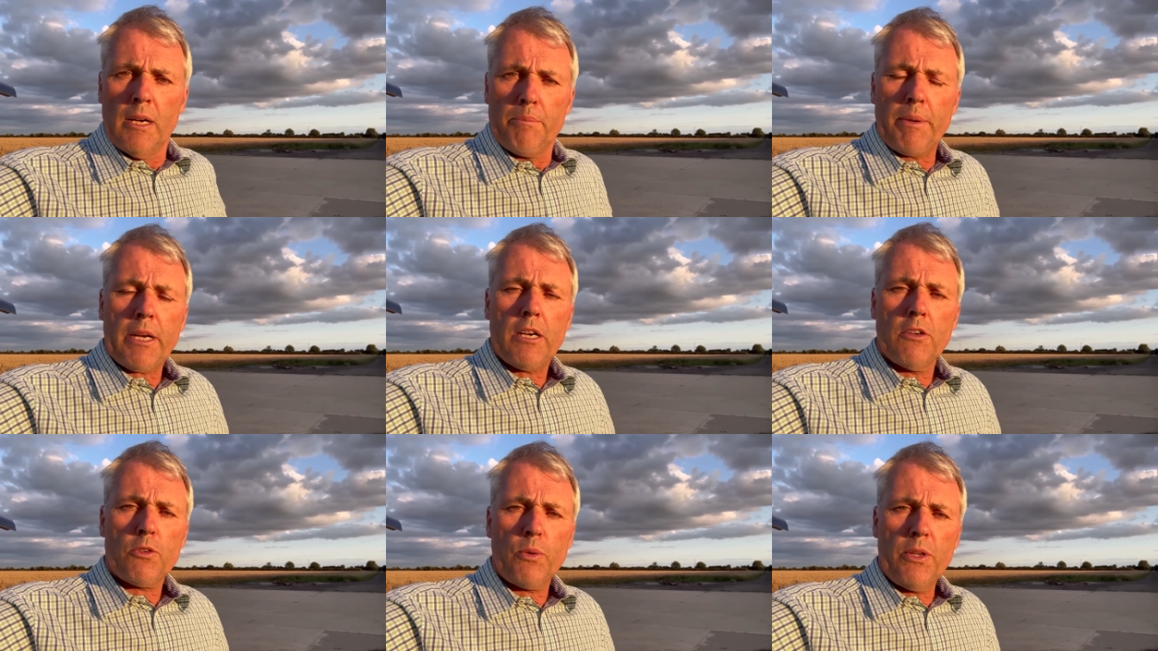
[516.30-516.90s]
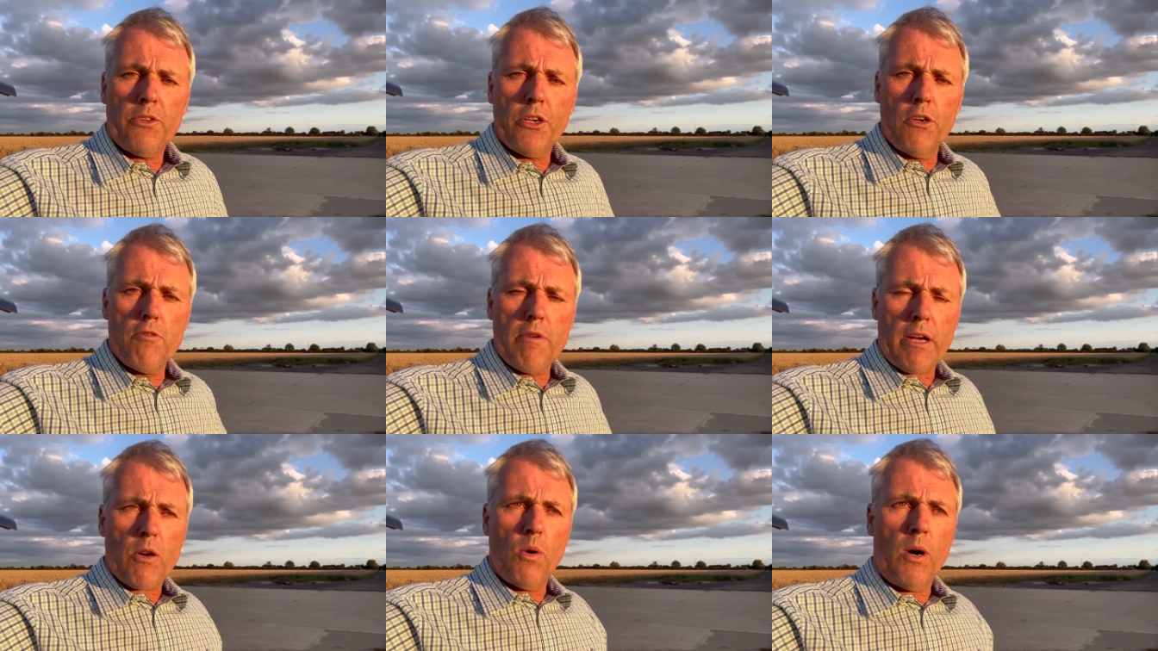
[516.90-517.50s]
because we do
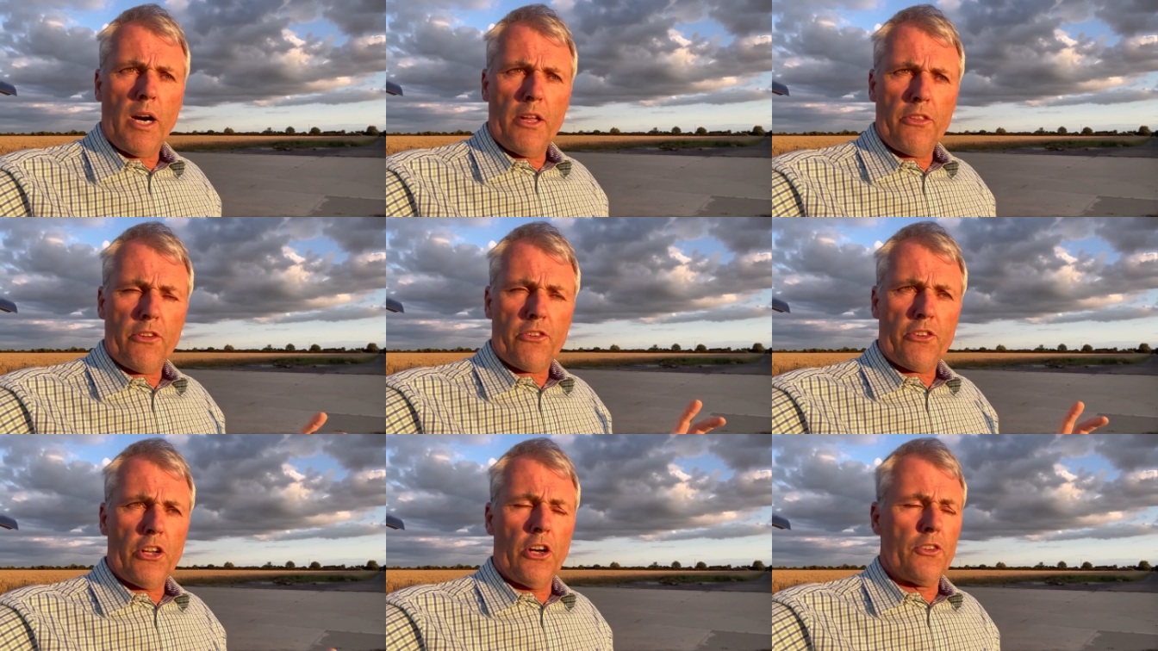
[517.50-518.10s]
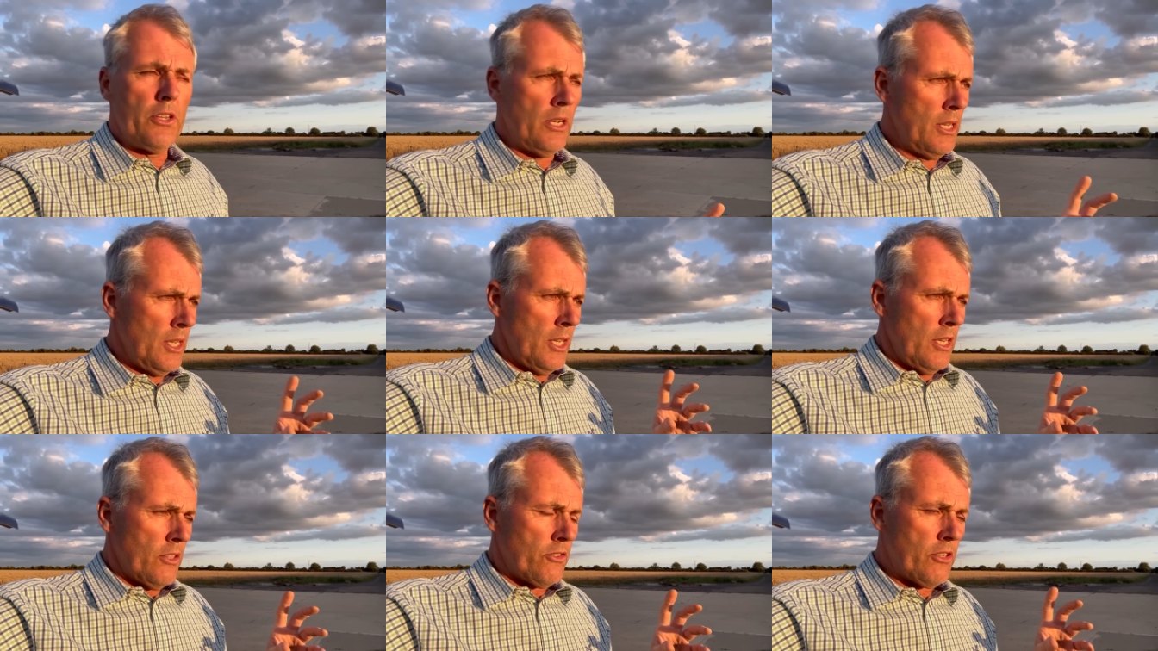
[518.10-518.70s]
require the sun
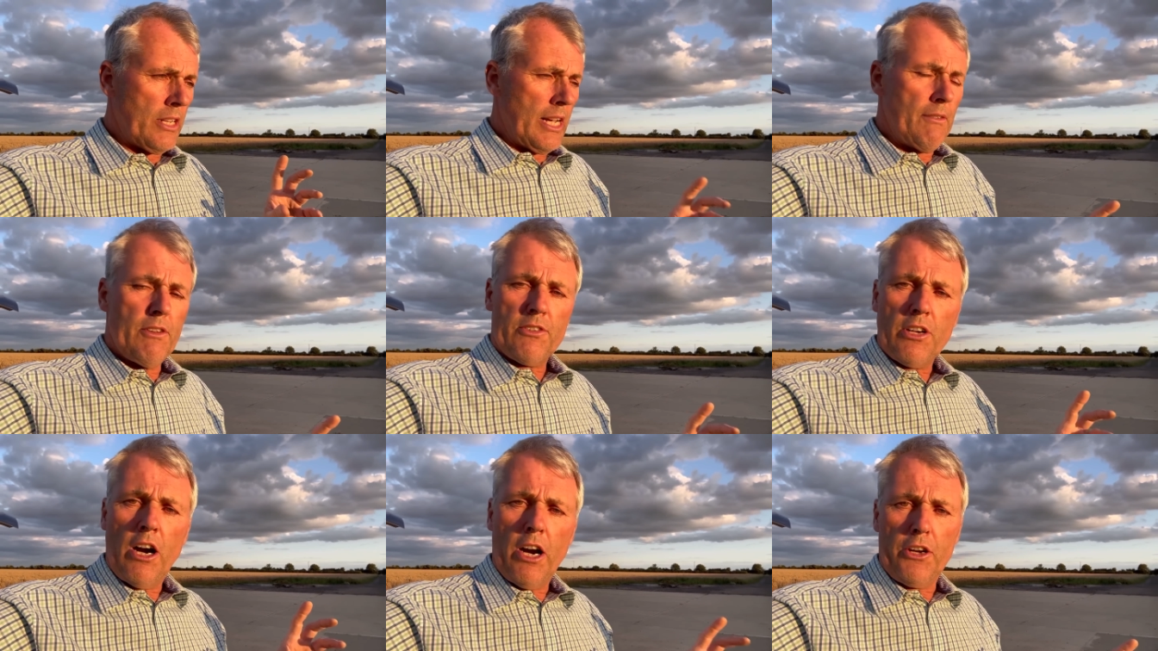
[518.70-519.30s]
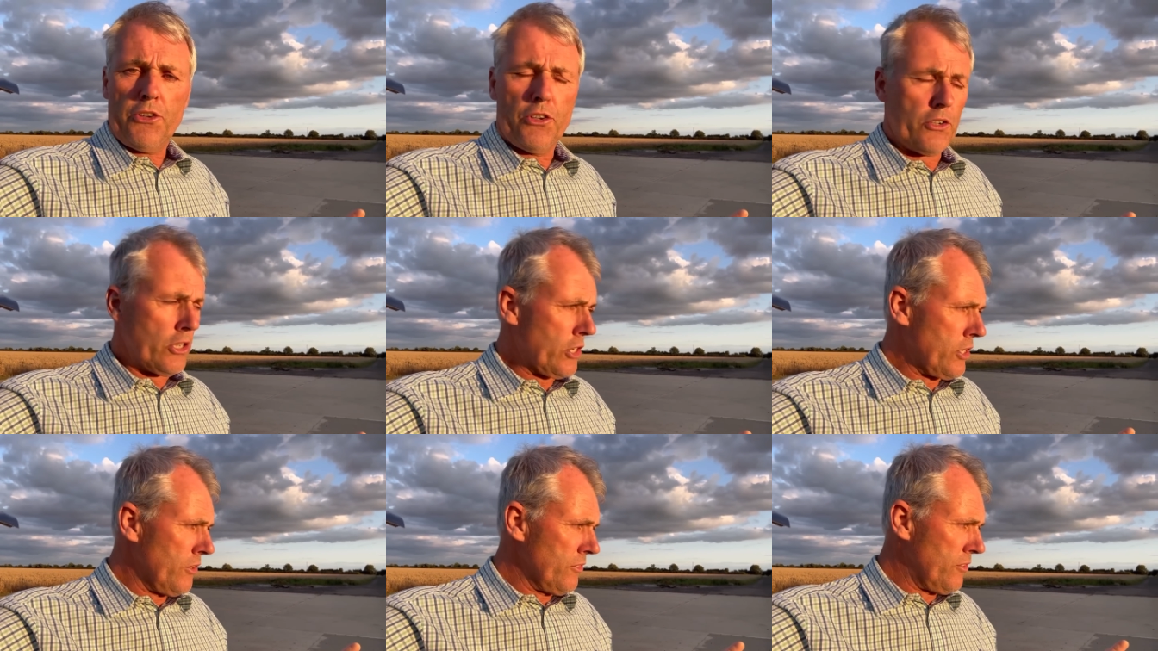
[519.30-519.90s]
to give us high sugar
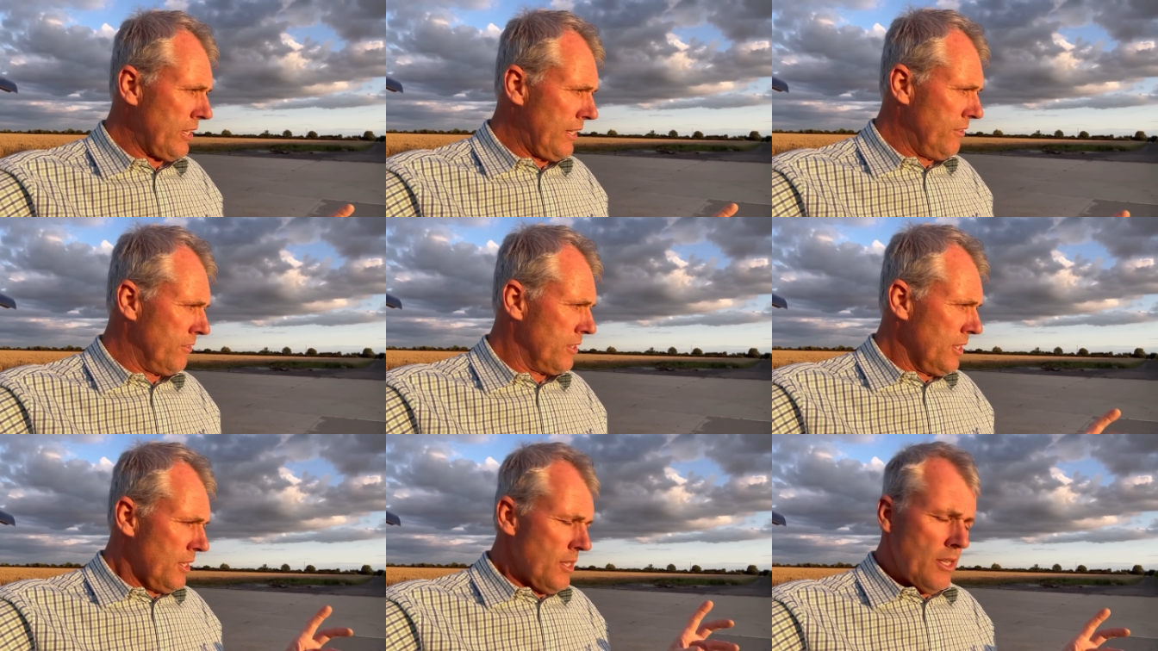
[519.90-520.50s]
content.